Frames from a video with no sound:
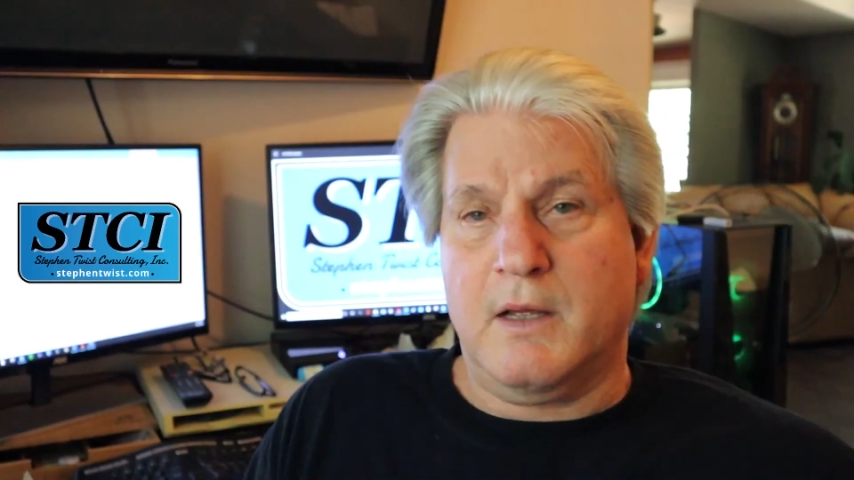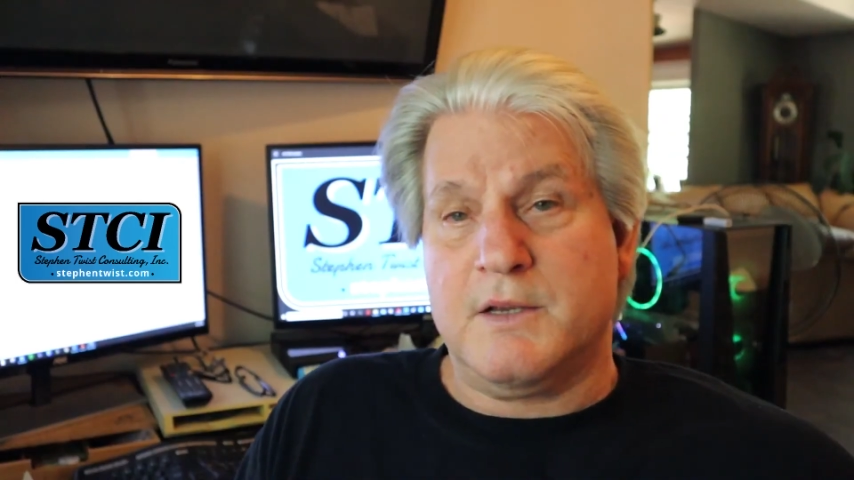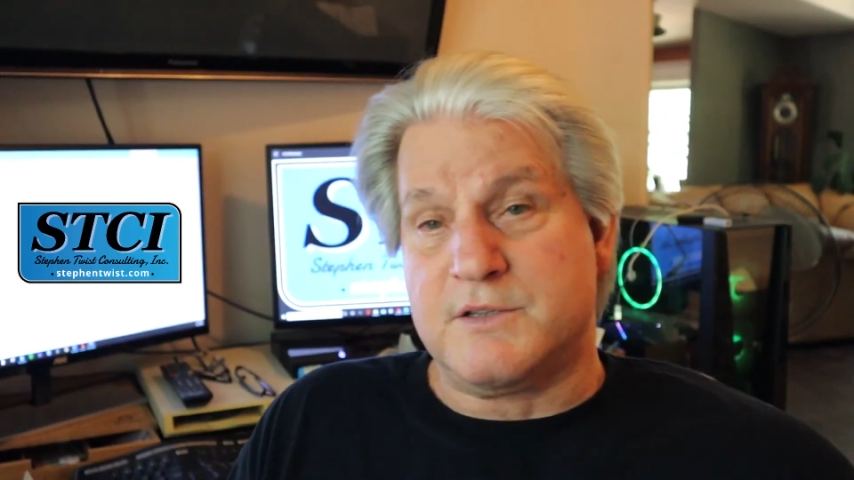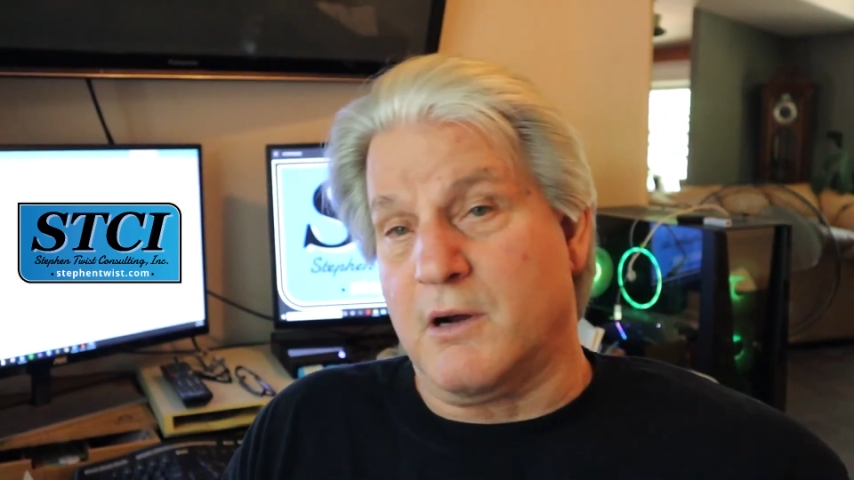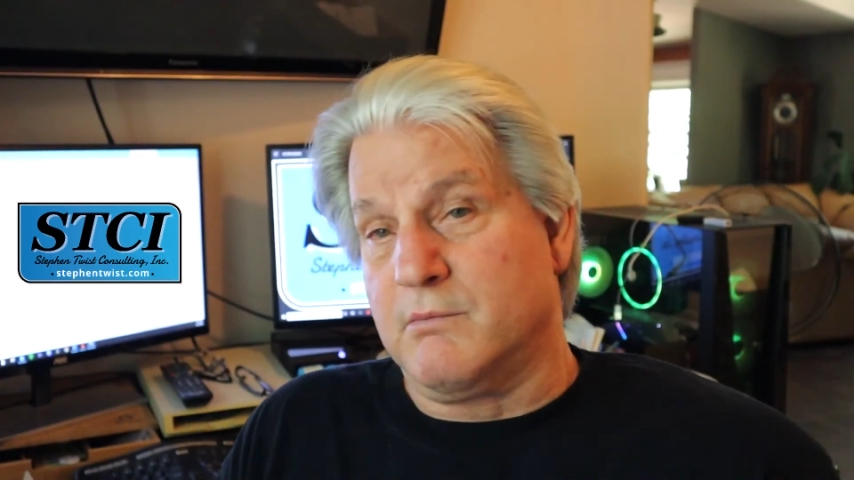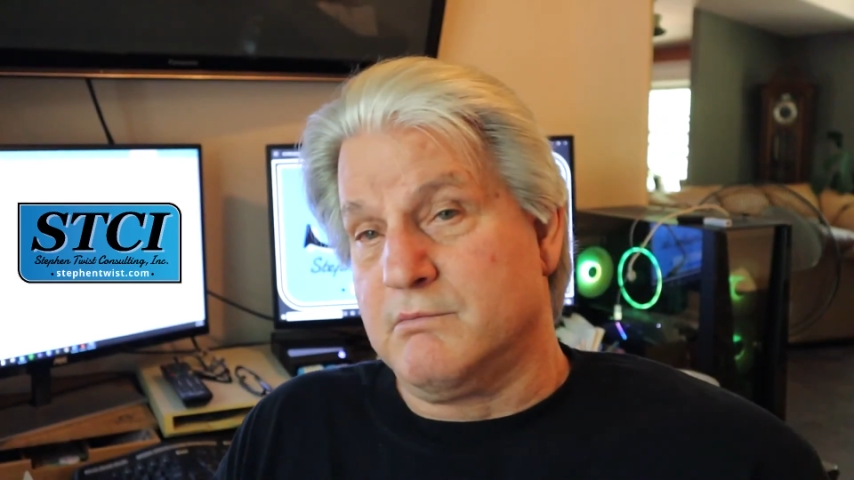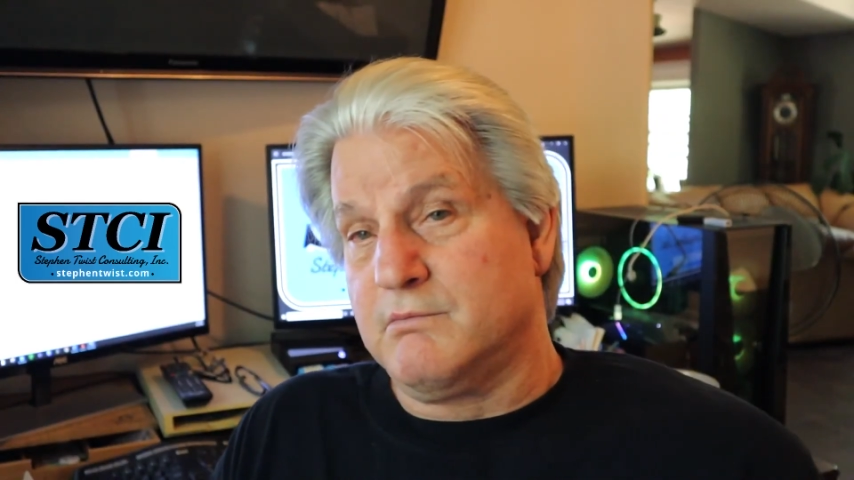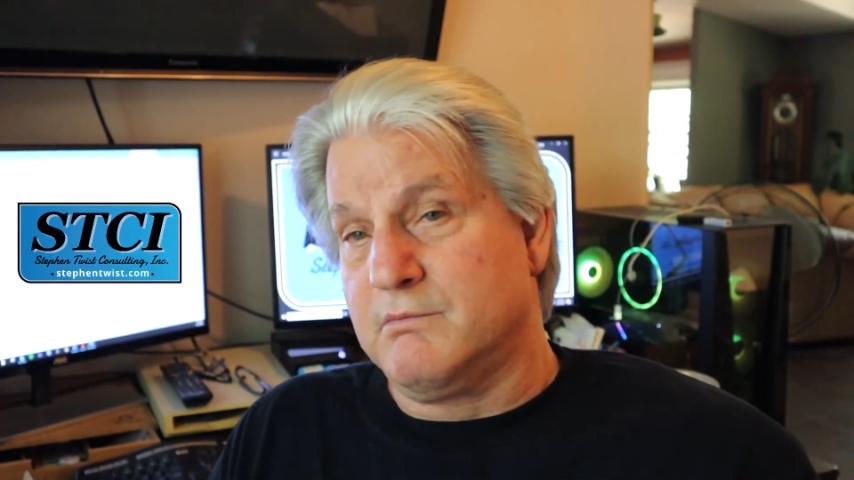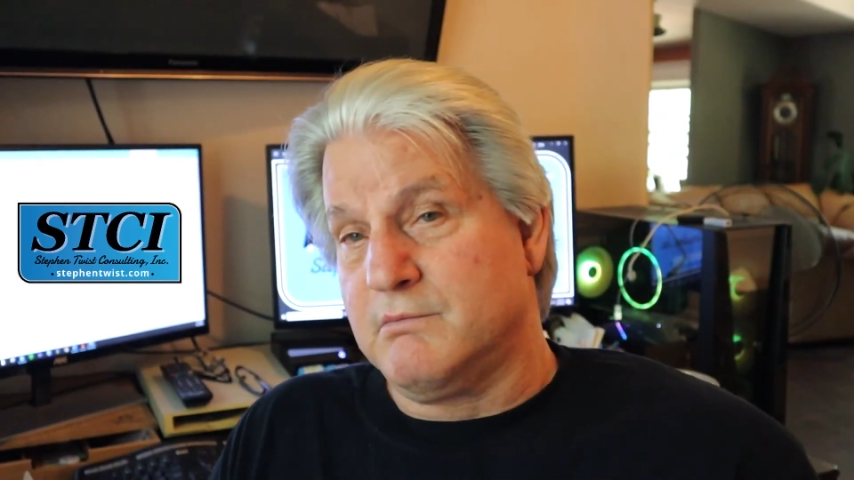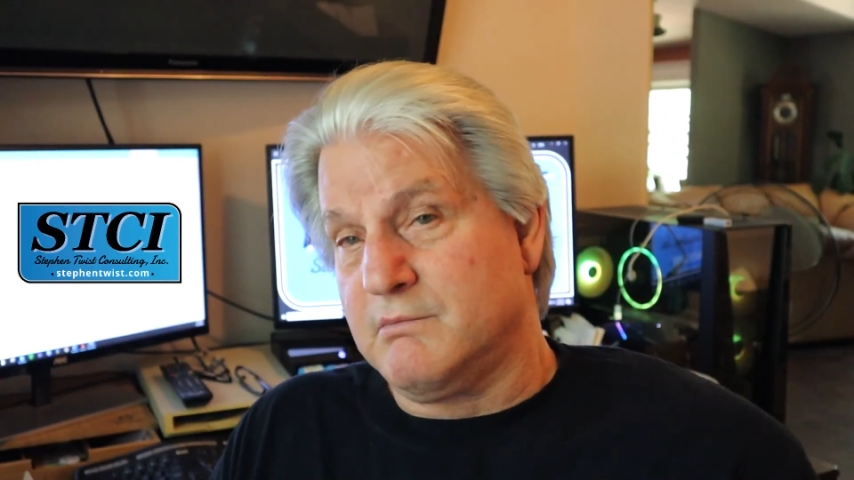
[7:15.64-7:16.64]
So
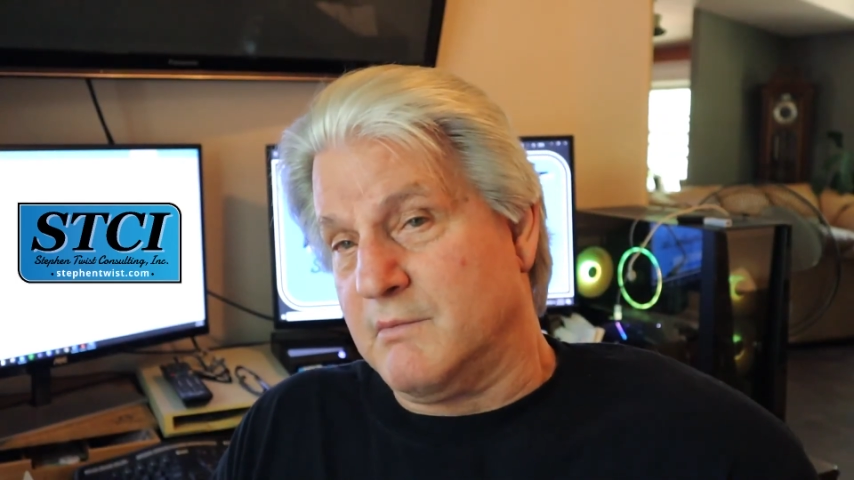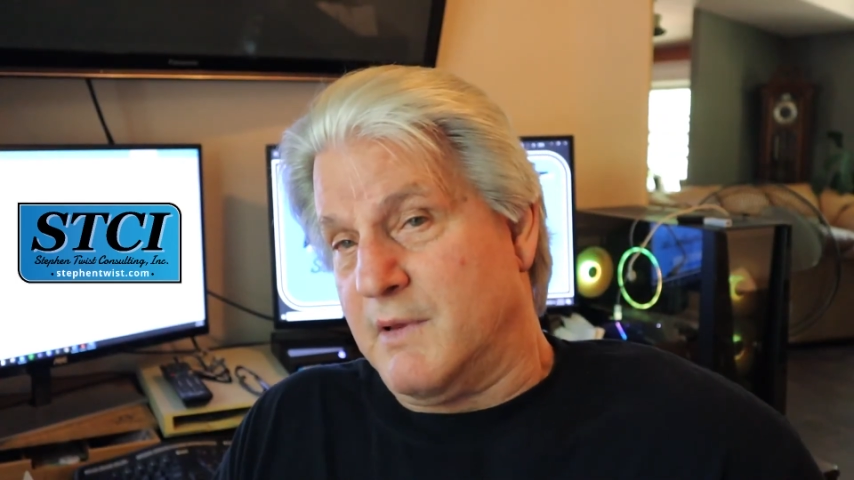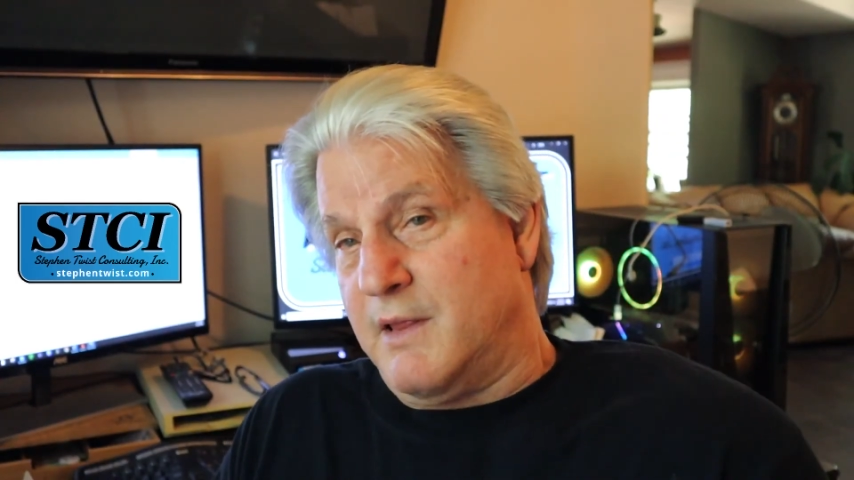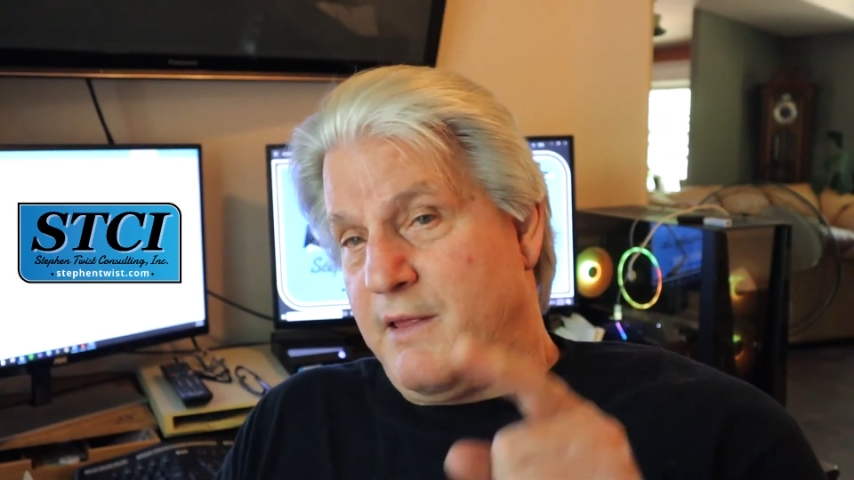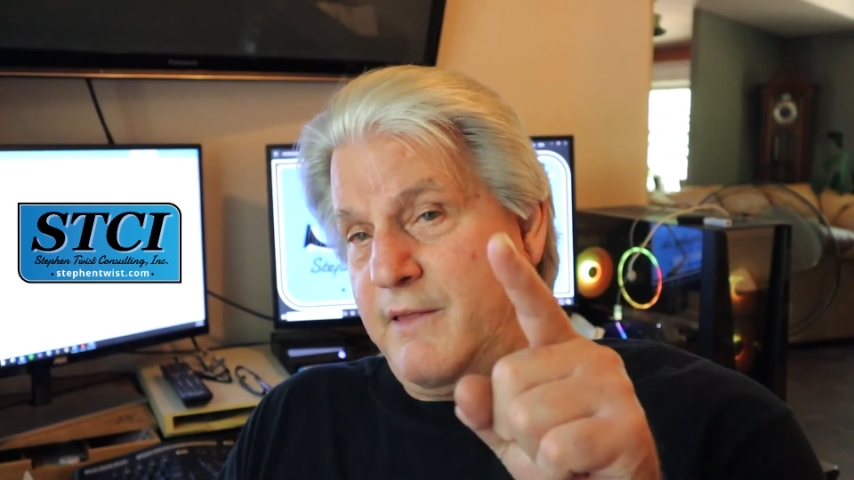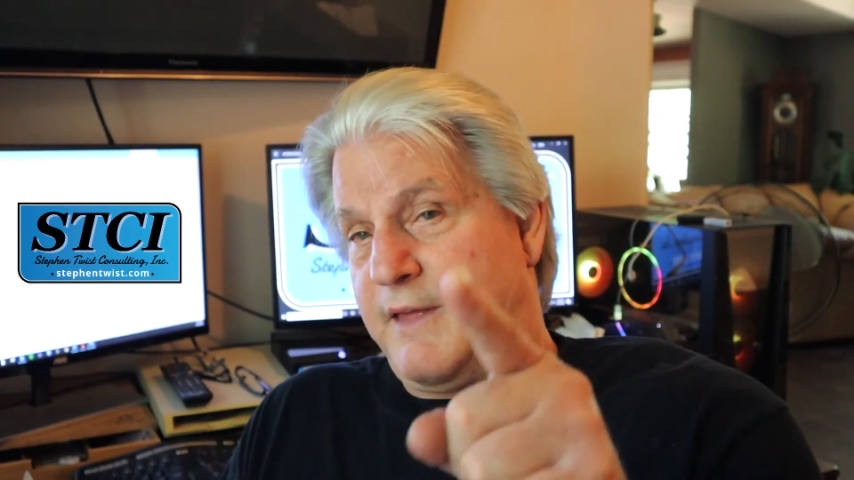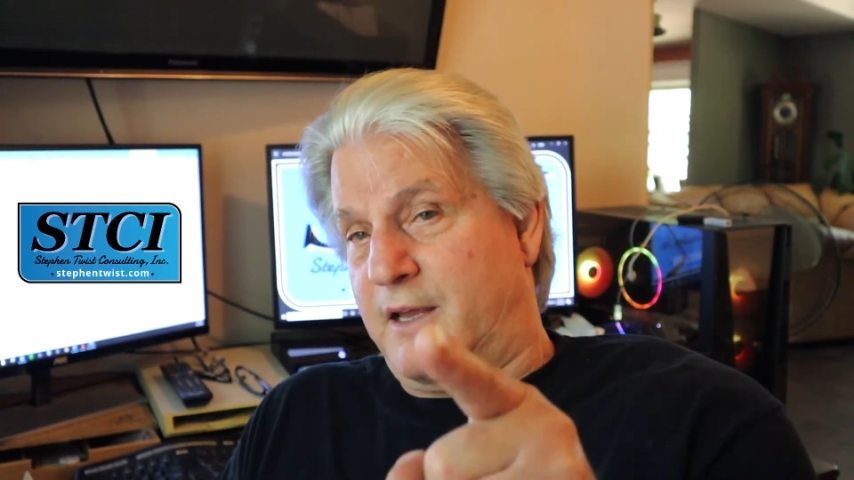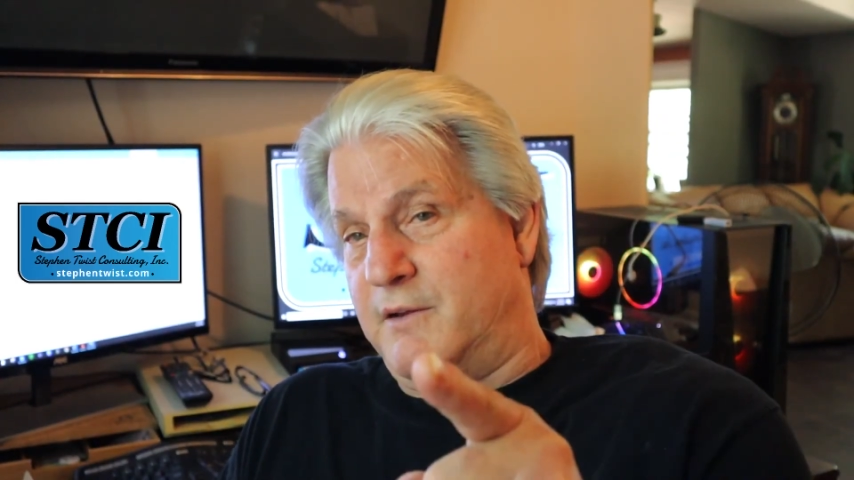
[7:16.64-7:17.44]
thank